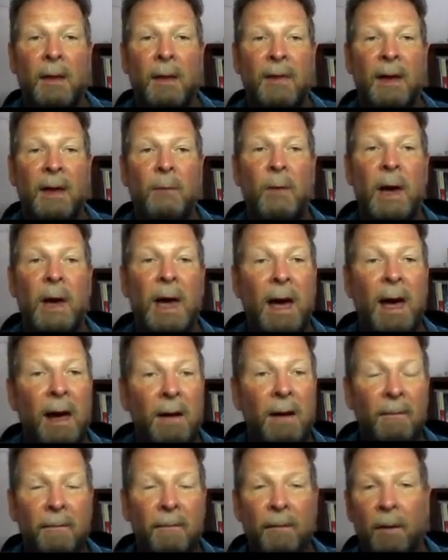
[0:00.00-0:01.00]
Then we
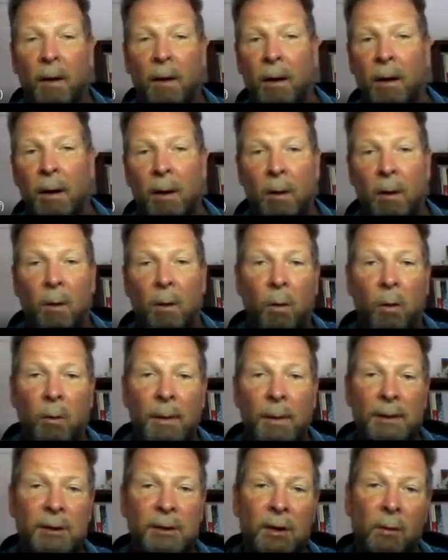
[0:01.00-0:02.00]
have a
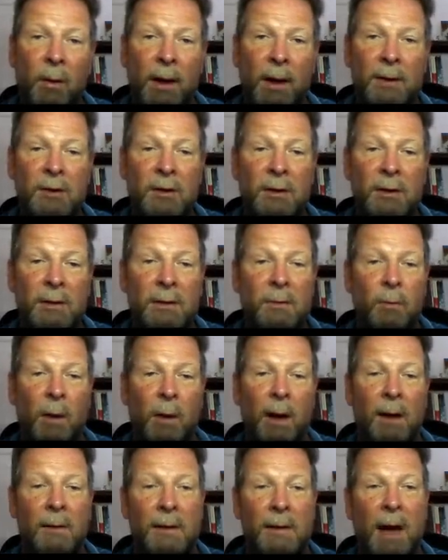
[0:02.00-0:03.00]
whole bunch of questions,
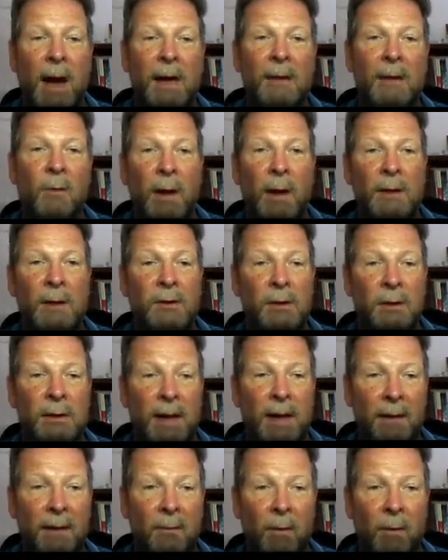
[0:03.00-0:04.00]
well, nine questions,
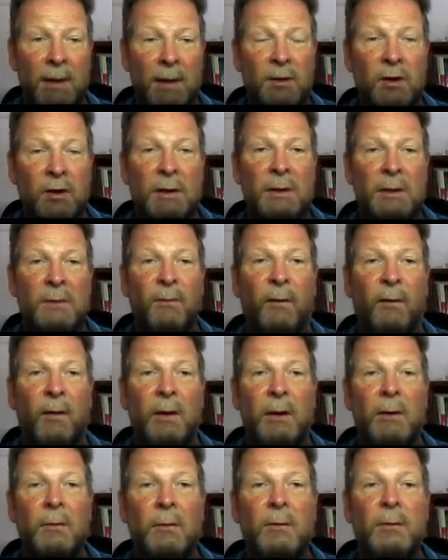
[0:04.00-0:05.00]
10 questions for
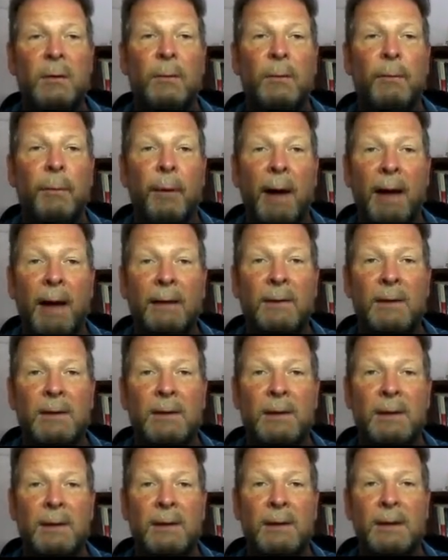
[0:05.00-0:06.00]
you to practice
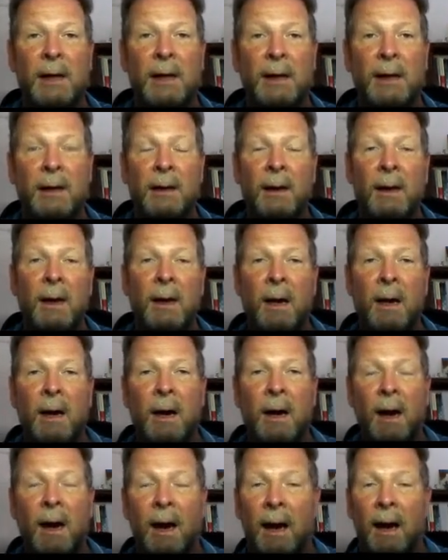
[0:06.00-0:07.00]
this thing.
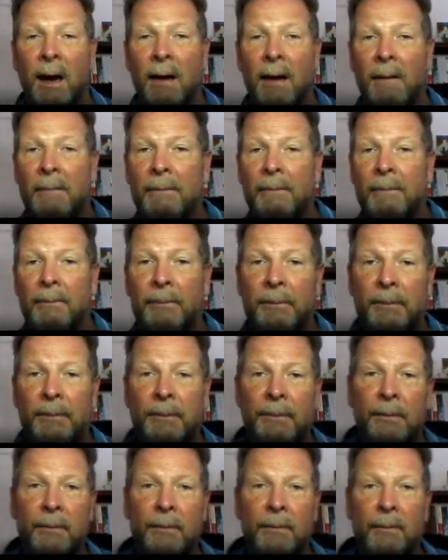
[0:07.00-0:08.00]
Um,
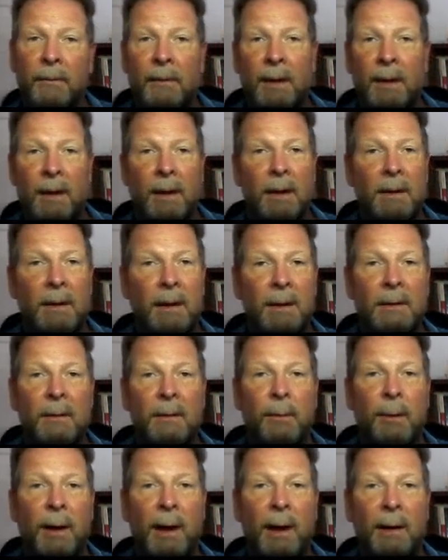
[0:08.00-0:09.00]
you need to
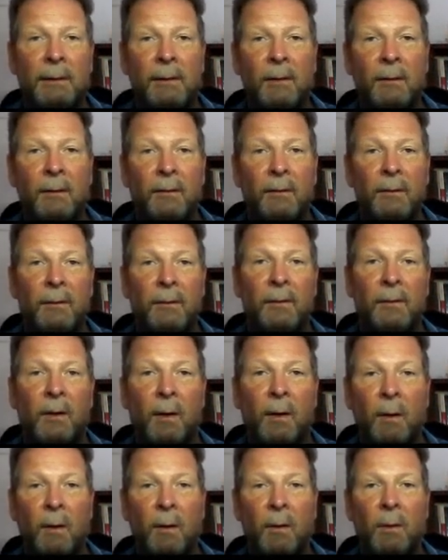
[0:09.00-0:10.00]
practice.
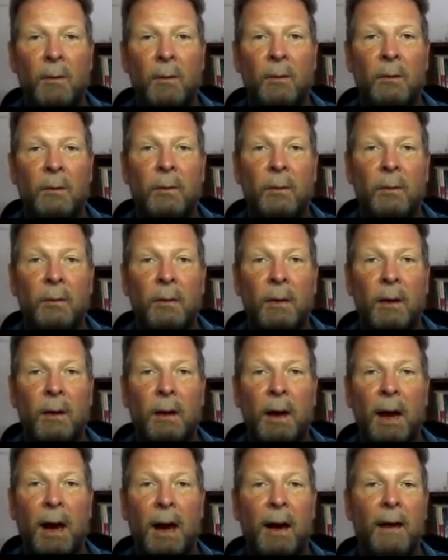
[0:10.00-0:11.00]
So
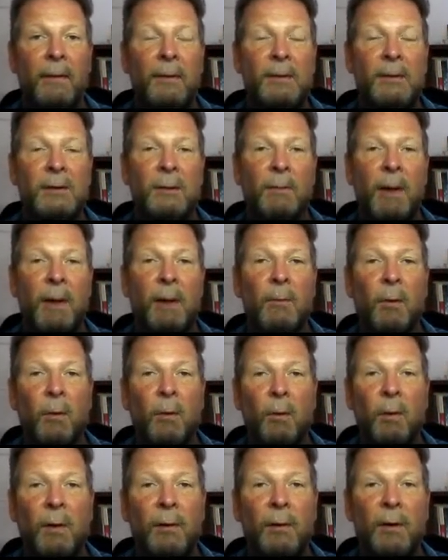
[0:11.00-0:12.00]
uh, there's a memo
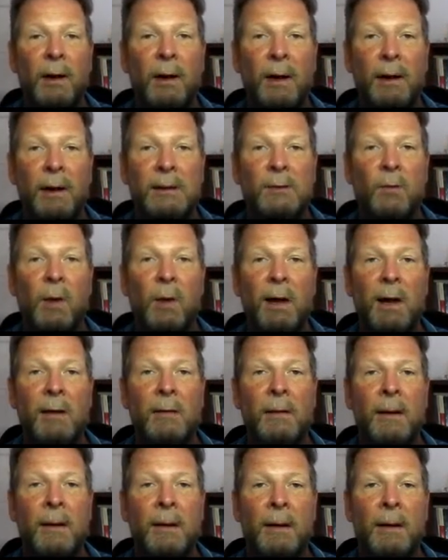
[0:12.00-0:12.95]
with it as well.